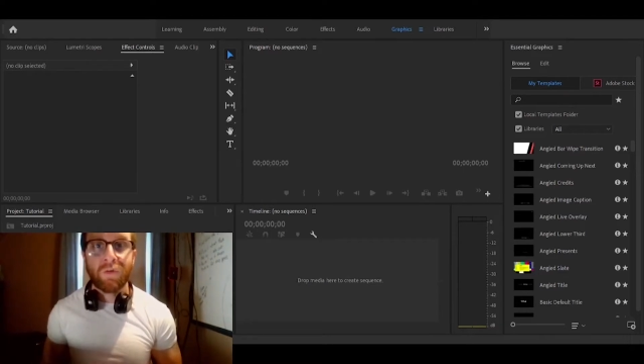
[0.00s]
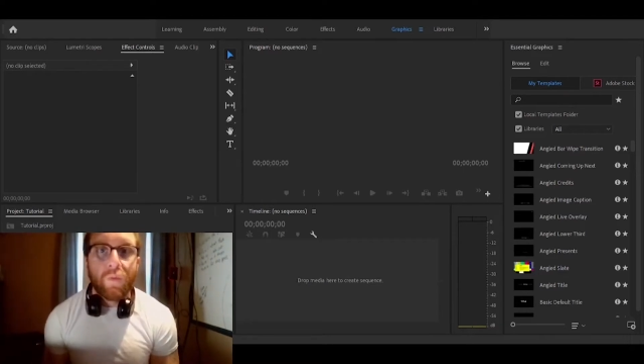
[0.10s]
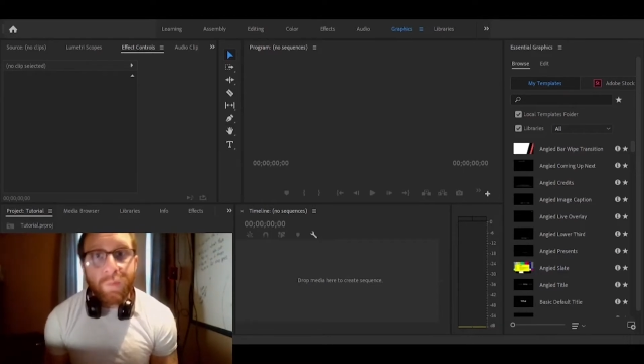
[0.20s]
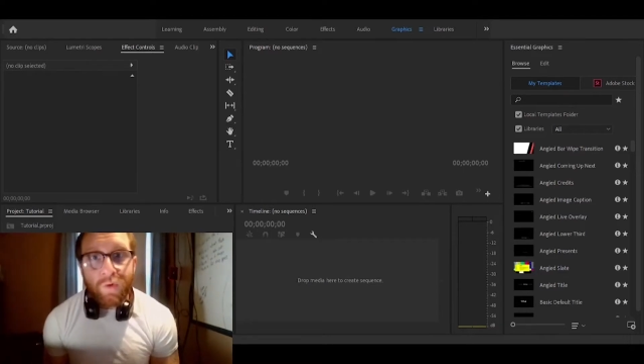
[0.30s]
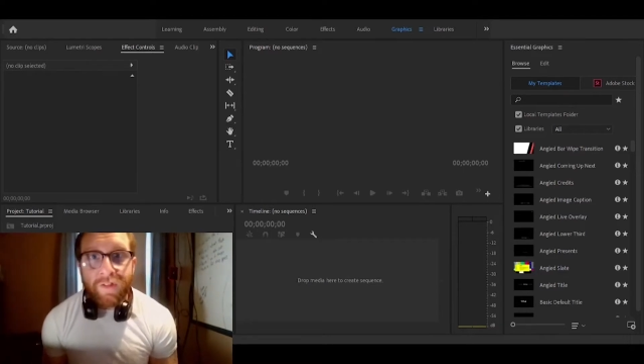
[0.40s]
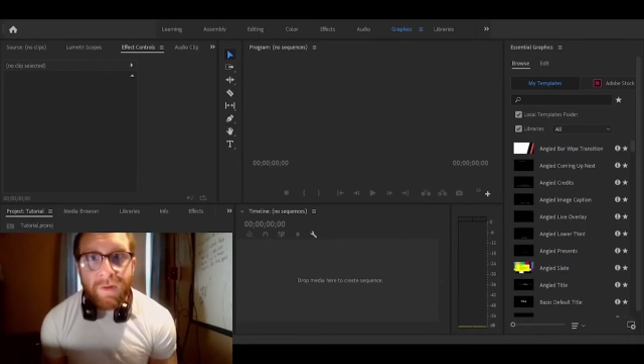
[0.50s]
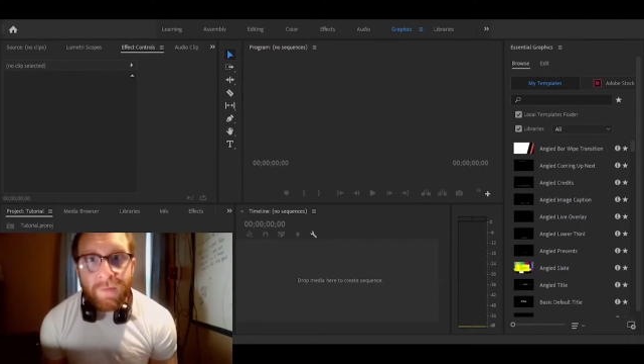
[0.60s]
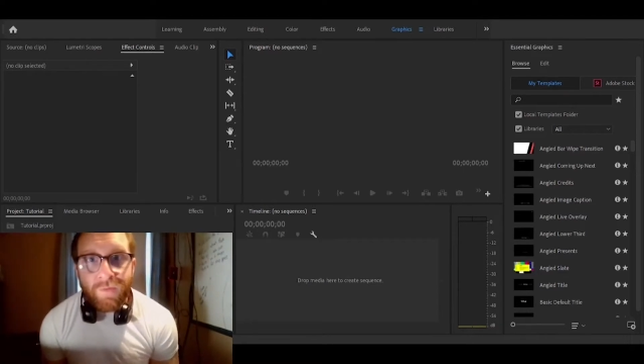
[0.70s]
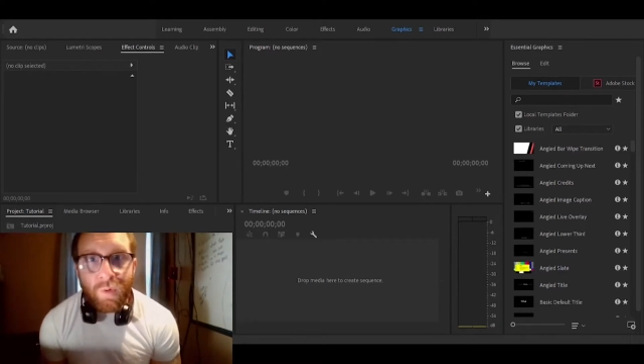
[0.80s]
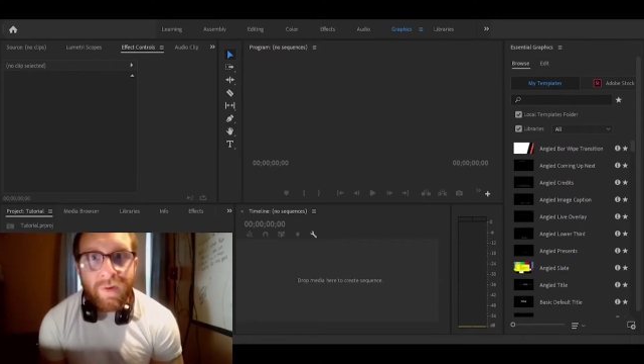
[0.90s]
One more thing
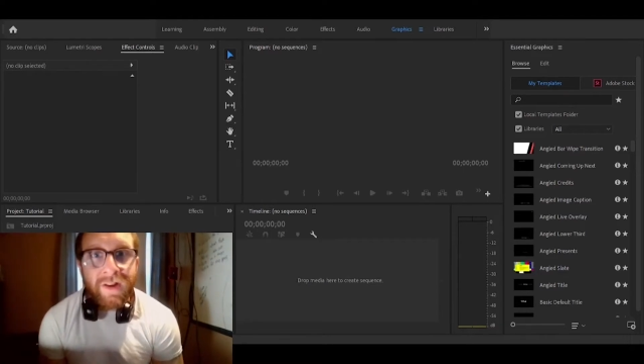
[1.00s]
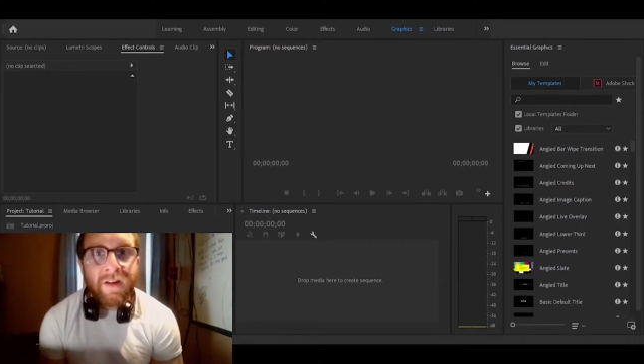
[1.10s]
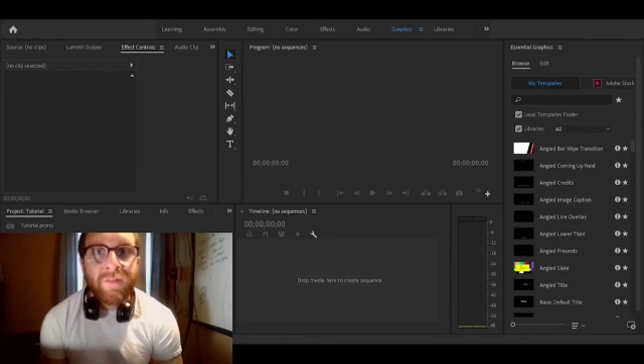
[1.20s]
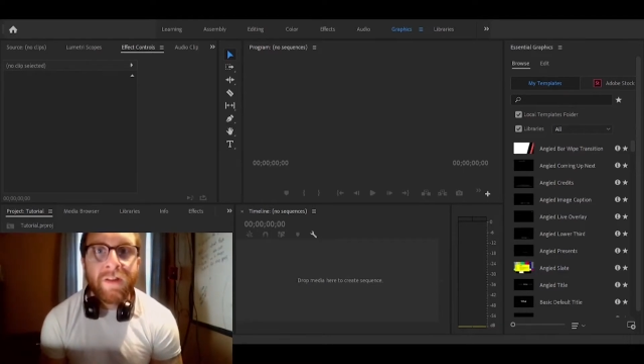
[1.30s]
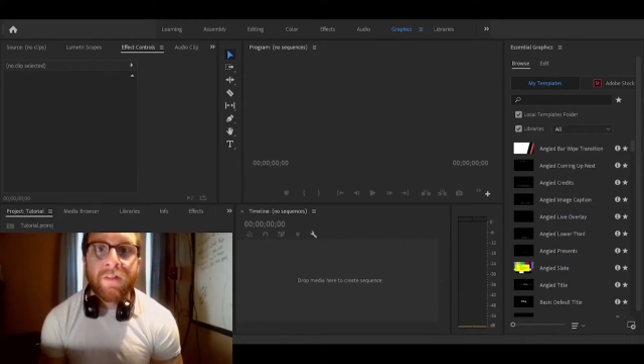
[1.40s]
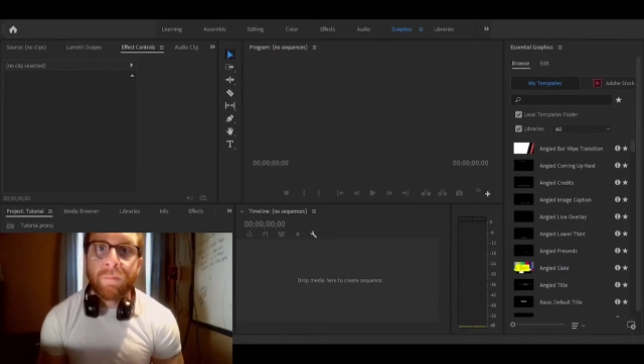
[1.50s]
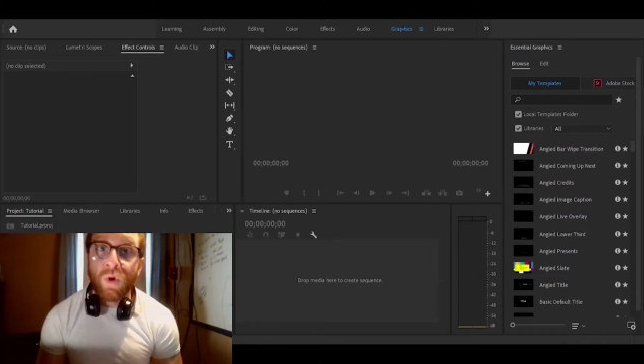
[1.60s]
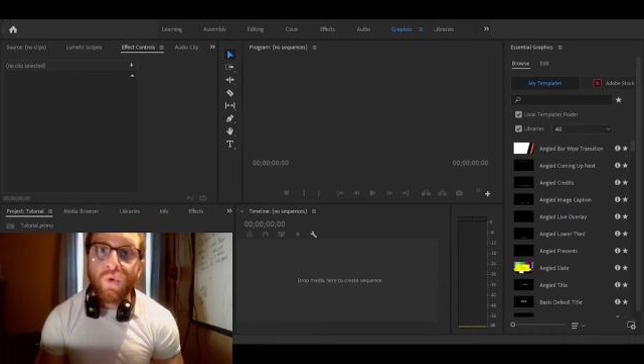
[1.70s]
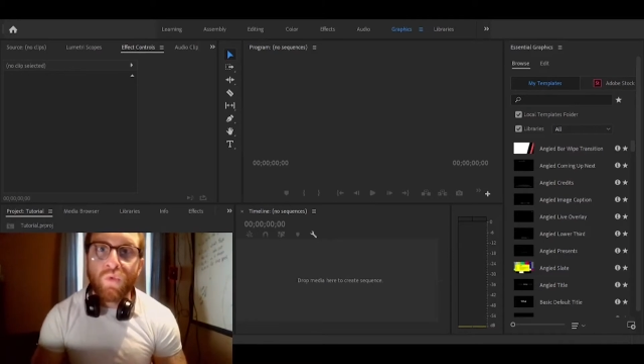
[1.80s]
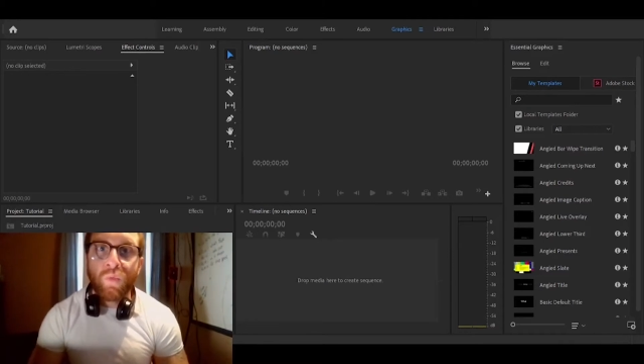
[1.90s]
before we dive in, the
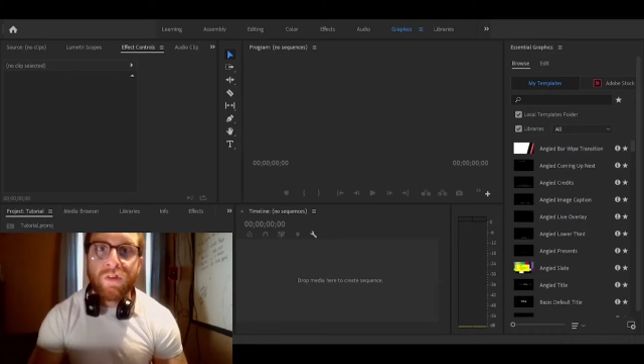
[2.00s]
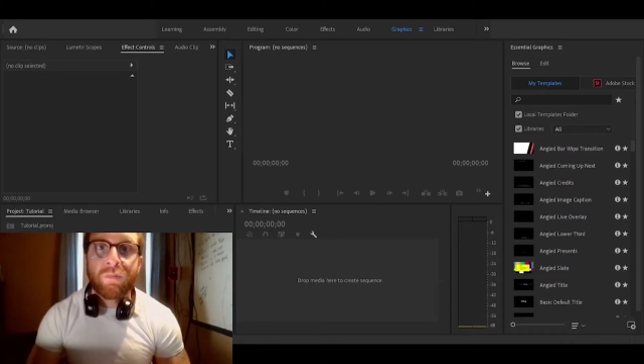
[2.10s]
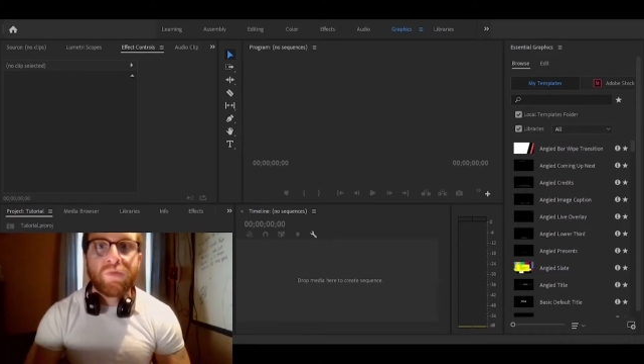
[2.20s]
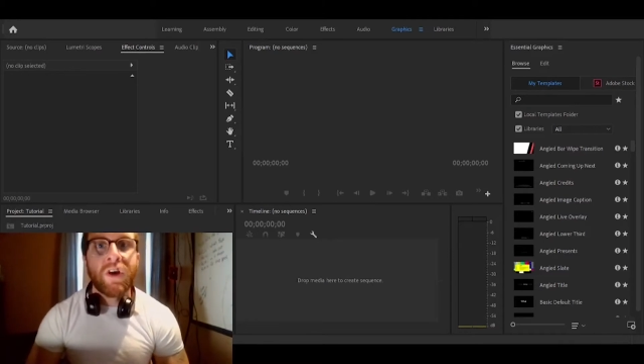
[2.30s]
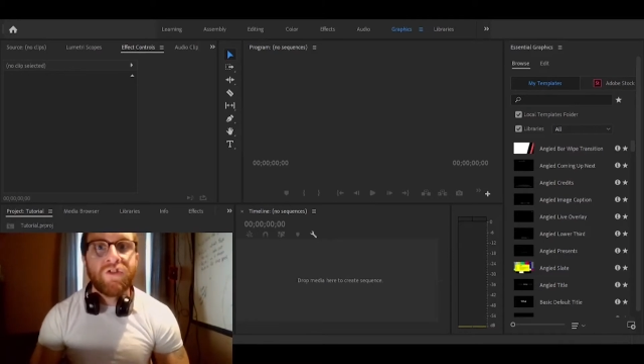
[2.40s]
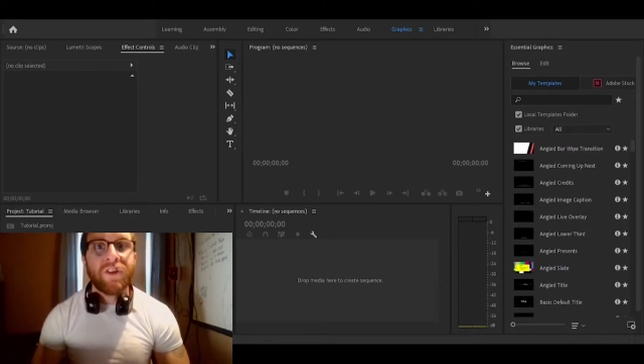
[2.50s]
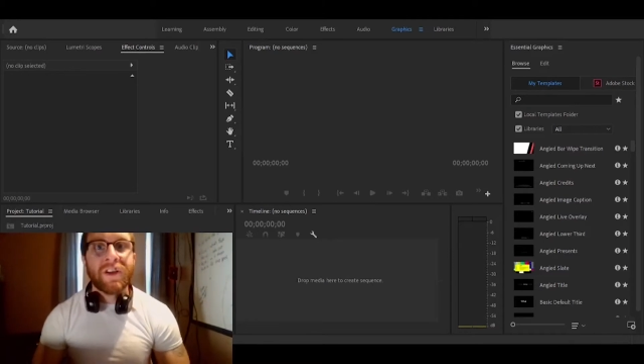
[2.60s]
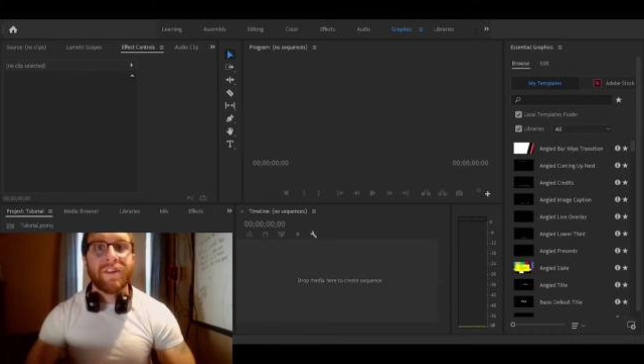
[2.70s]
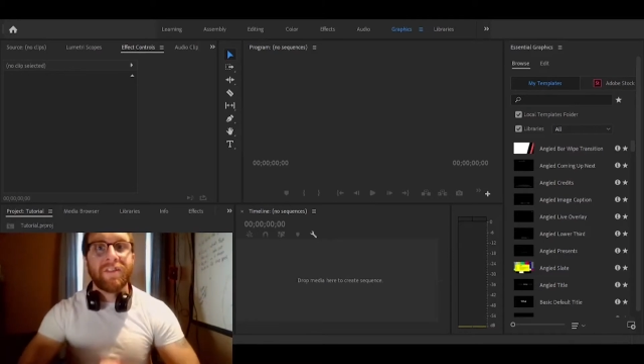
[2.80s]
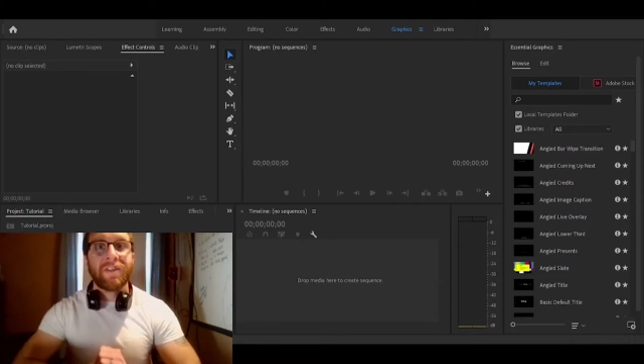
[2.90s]
Bowden Witch
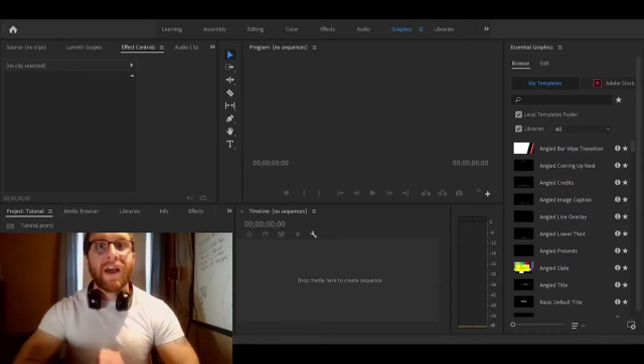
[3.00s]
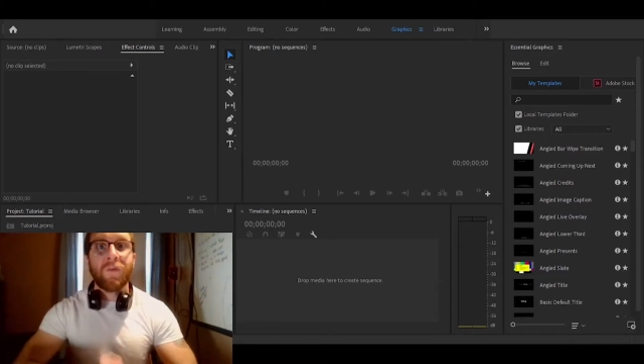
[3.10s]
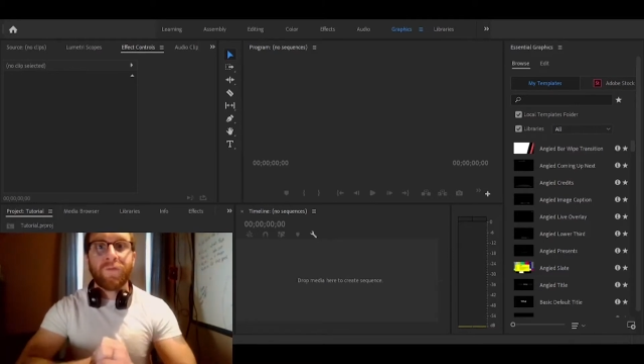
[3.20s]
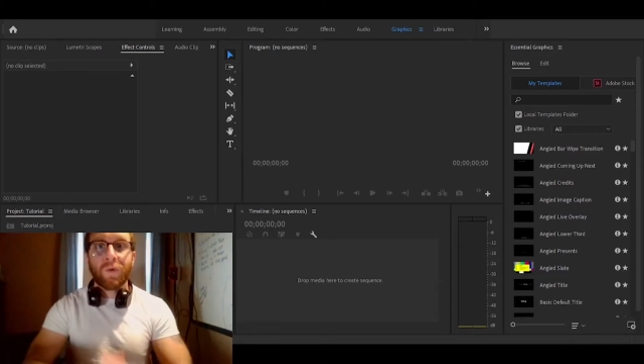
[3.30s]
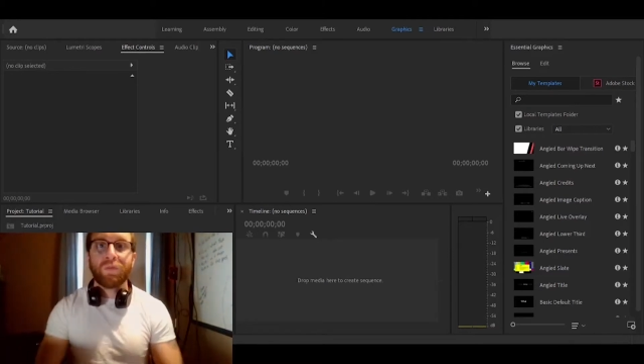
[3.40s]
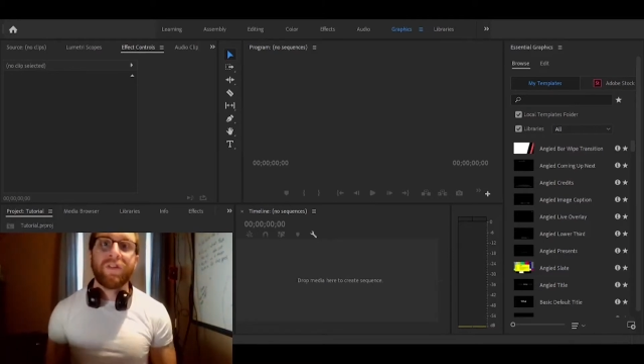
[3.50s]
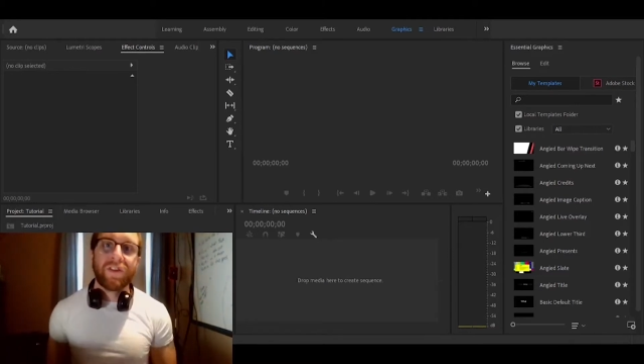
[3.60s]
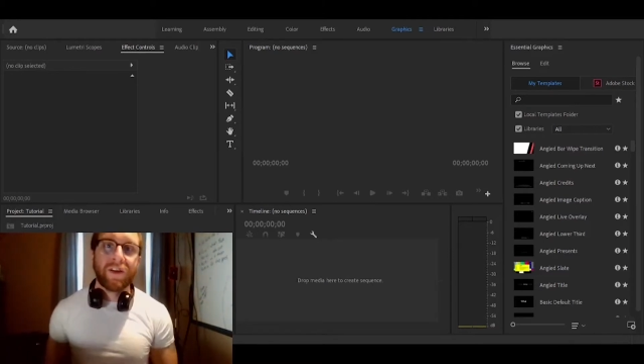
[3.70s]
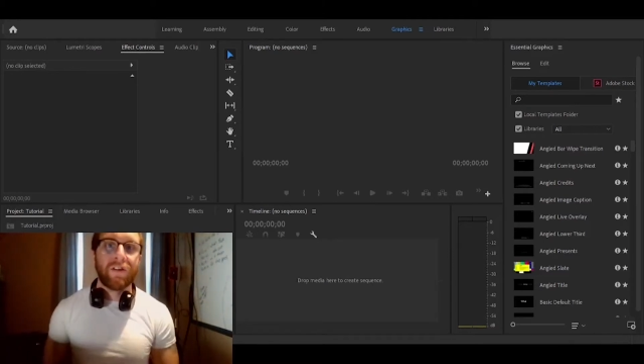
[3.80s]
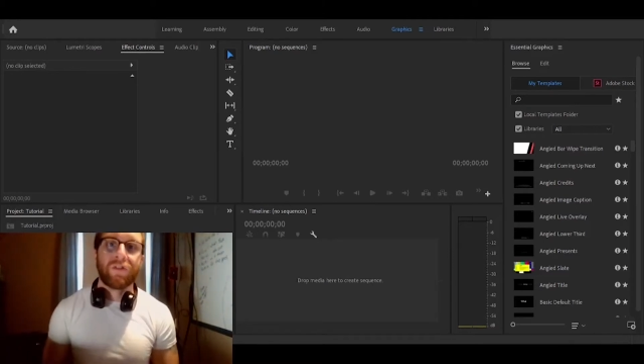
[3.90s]
project is out for pre-sale,